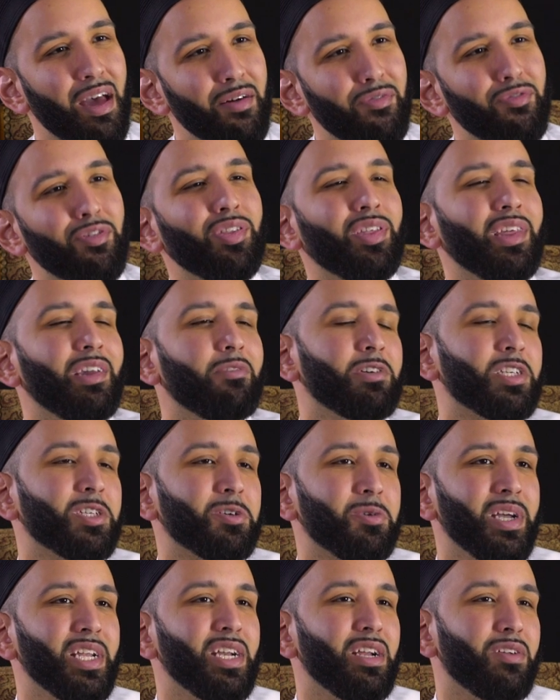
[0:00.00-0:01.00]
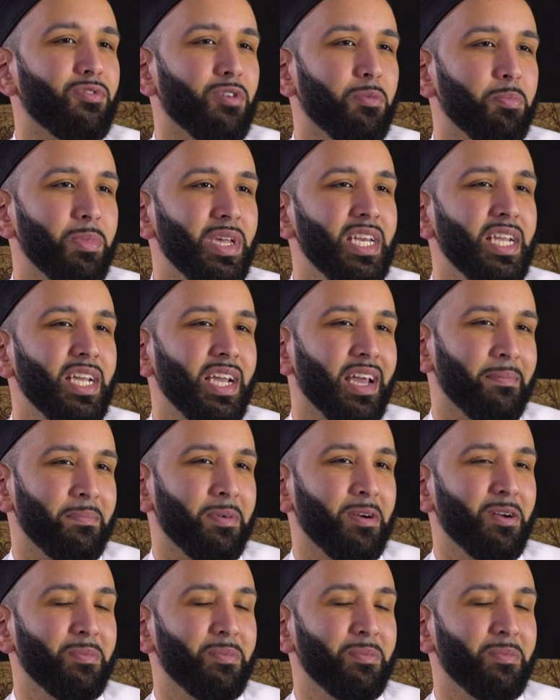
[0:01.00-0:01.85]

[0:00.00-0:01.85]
Everything was created for meaning and